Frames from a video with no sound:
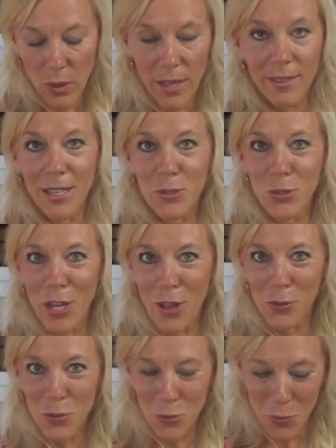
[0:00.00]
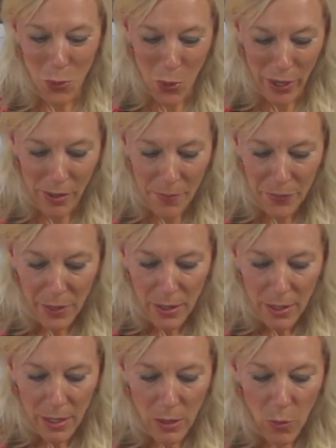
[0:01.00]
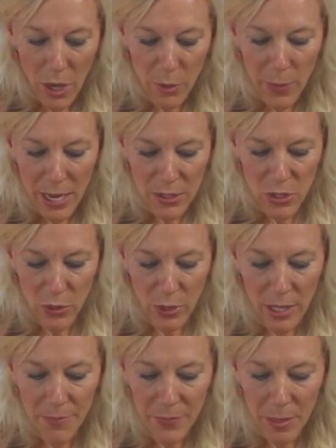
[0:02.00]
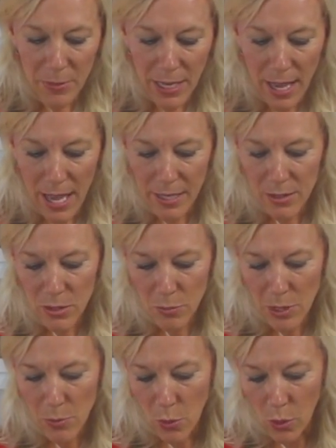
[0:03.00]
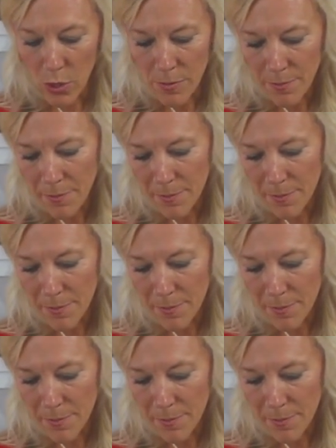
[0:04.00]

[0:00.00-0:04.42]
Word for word: don't like the extra calories from the oil. A water packed tuna, I'm going to add it to my bowl.